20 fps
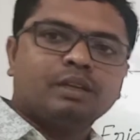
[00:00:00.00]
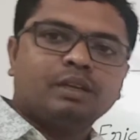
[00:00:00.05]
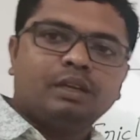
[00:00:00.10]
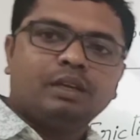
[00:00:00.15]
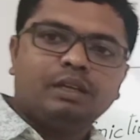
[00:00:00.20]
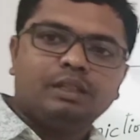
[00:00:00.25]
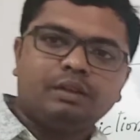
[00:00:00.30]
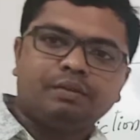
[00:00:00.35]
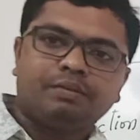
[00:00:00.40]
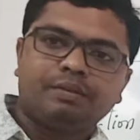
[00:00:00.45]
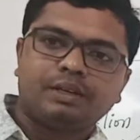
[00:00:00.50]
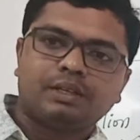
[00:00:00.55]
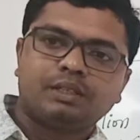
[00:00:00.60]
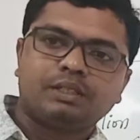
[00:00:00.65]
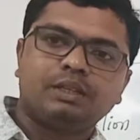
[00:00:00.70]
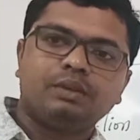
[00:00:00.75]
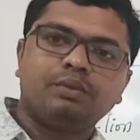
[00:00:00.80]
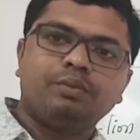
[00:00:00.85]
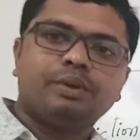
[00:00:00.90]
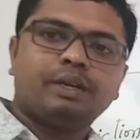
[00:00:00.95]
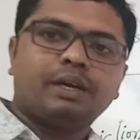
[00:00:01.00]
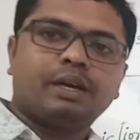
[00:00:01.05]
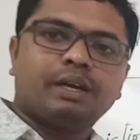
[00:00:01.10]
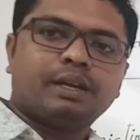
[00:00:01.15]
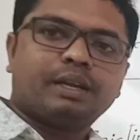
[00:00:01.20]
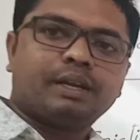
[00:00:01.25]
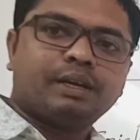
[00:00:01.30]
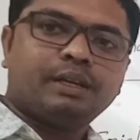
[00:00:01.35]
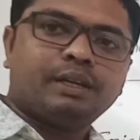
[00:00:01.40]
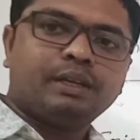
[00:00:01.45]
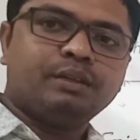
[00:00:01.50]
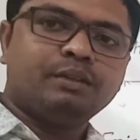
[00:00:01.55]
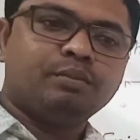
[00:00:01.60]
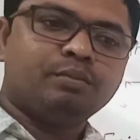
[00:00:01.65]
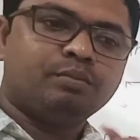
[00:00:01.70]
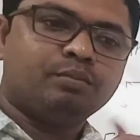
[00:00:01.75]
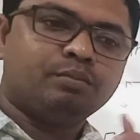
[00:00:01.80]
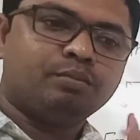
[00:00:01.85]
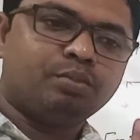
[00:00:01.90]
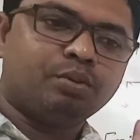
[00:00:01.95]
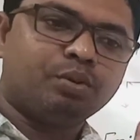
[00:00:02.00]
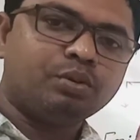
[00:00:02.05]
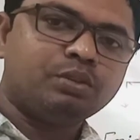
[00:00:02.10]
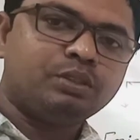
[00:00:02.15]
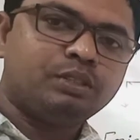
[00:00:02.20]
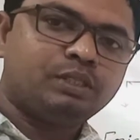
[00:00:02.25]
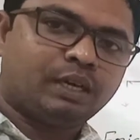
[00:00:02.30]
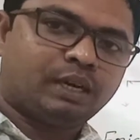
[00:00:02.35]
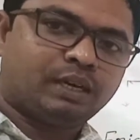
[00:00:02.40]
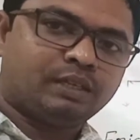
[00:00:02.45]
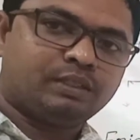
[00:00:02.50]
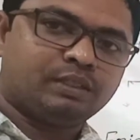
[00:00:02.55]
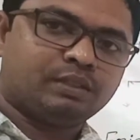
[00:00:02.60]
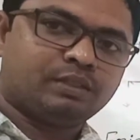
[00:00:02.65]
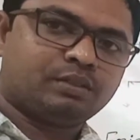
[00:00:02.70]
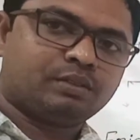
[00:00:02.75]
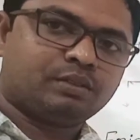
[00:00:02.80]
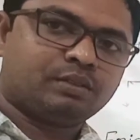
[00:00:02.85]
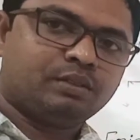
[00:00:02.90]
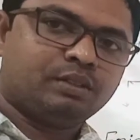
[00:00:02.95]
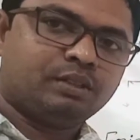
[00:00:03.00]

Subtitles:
In the friction we are getting both charges.